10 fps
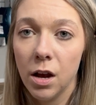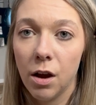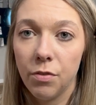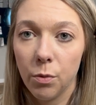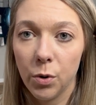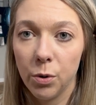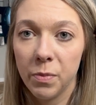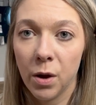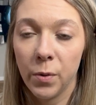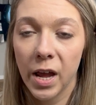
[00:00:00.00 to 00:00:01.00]
of the room
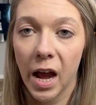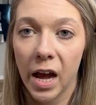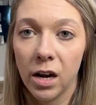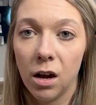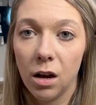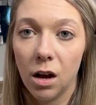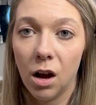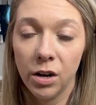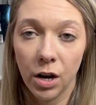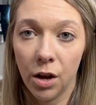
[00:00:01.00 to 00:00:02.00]
that we had
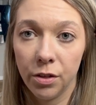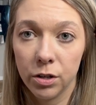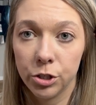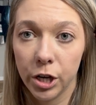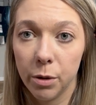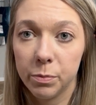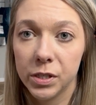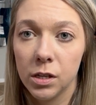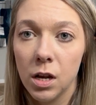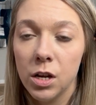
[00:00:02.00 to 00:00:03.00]
on other ships.